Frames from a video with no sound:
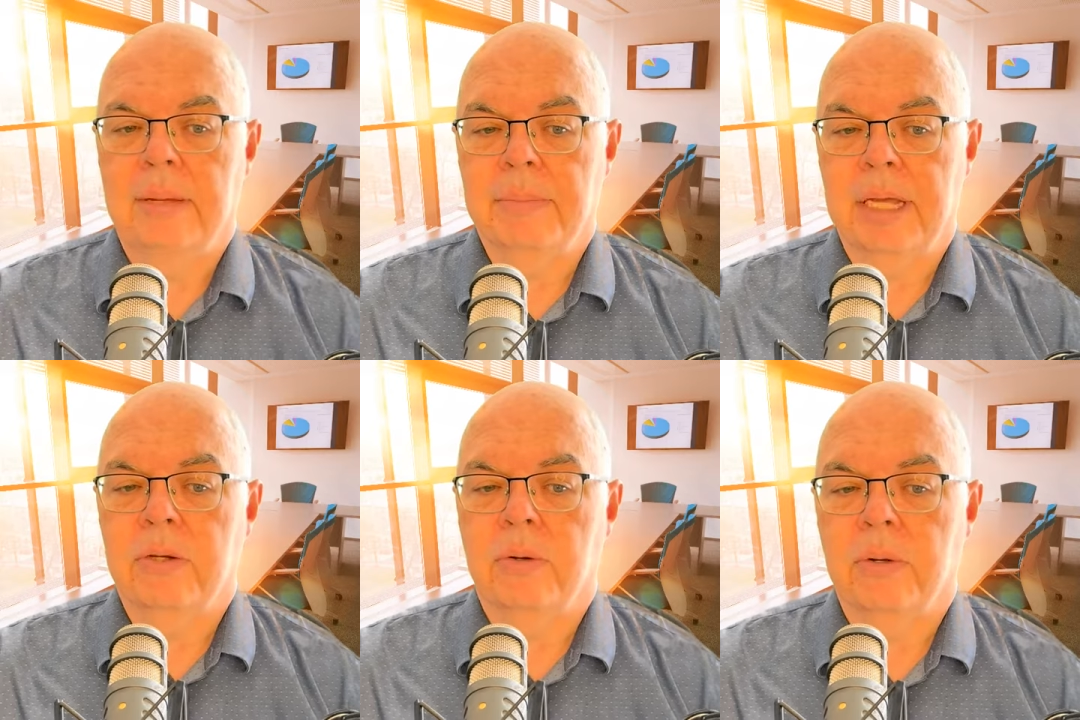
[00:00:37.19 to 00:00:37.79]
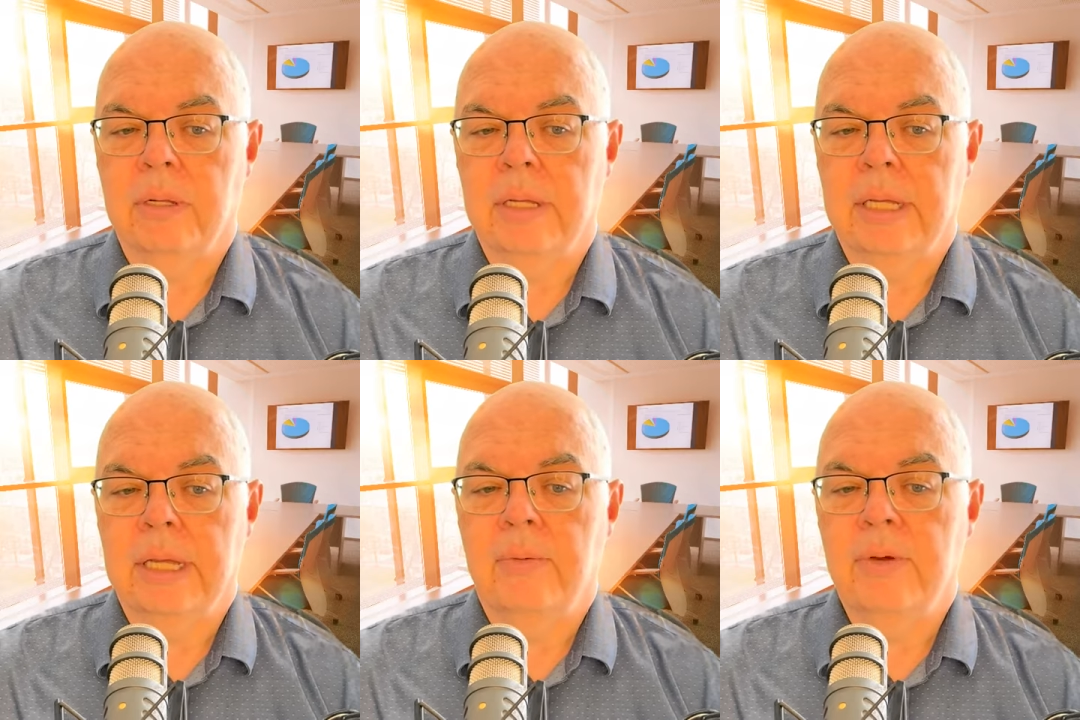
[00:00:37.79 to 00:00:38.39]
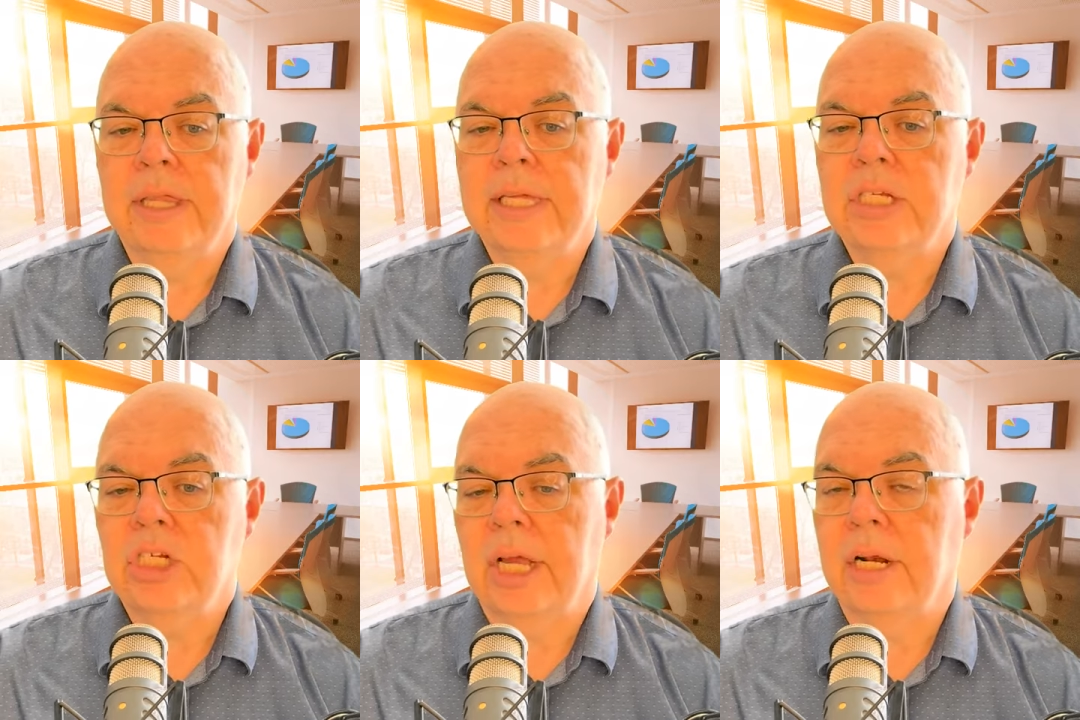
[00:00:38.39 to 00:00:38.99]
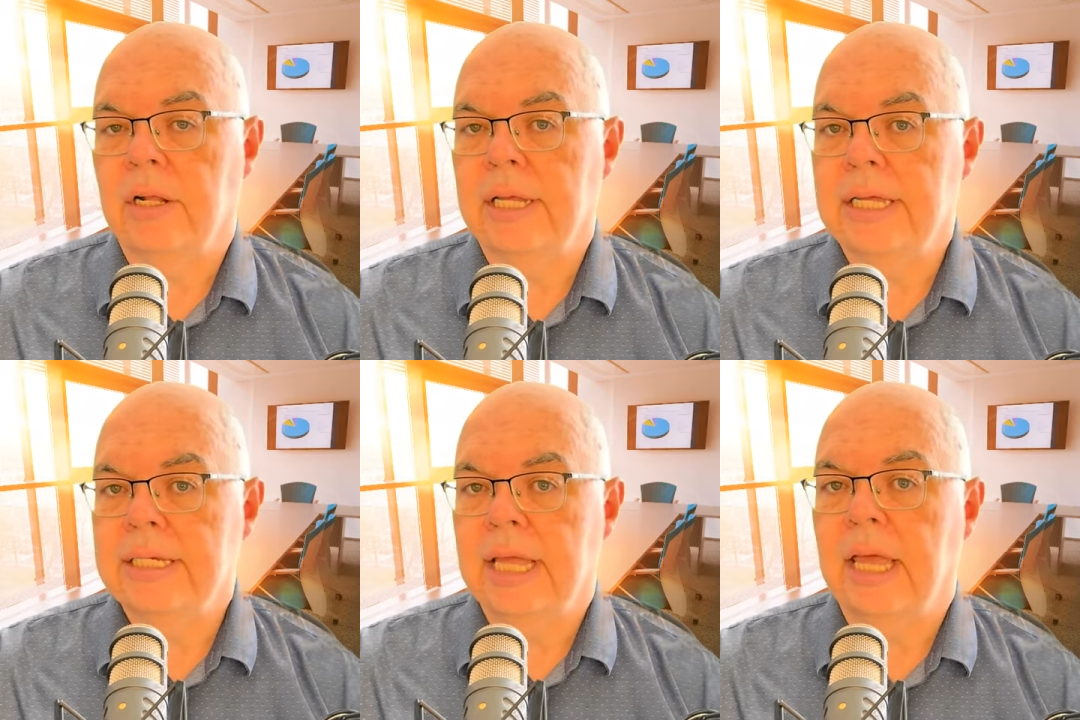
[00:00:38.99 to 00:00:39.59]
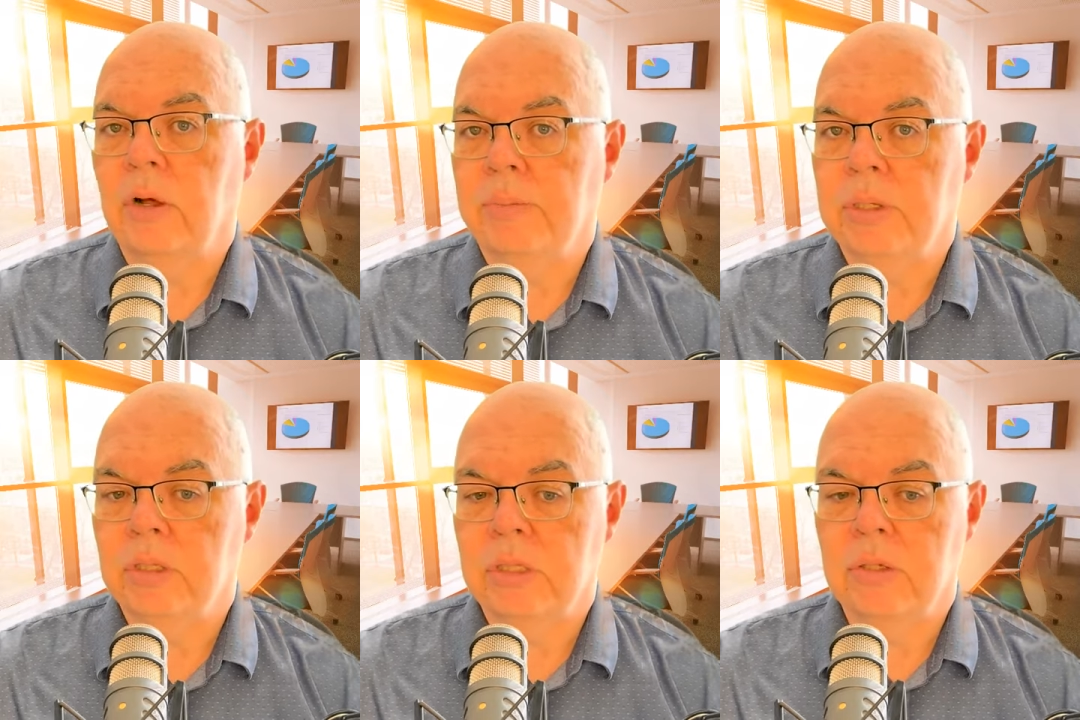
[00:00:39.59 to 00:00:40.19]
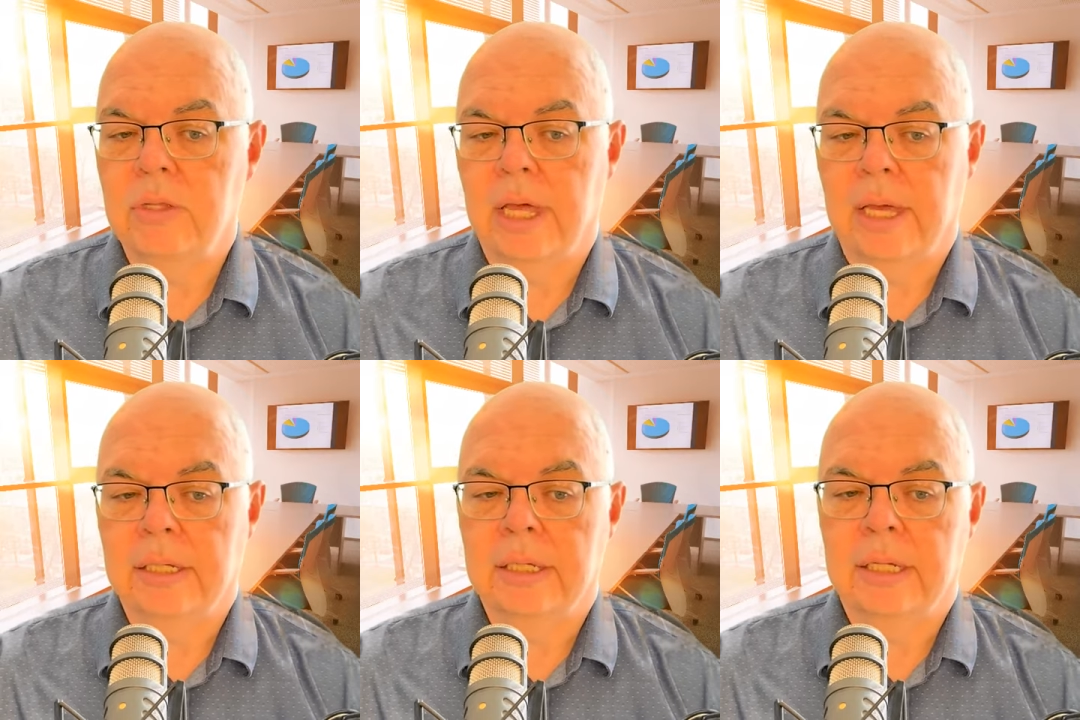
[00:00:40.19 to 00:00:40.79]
My goal with this channel is to help you to do that.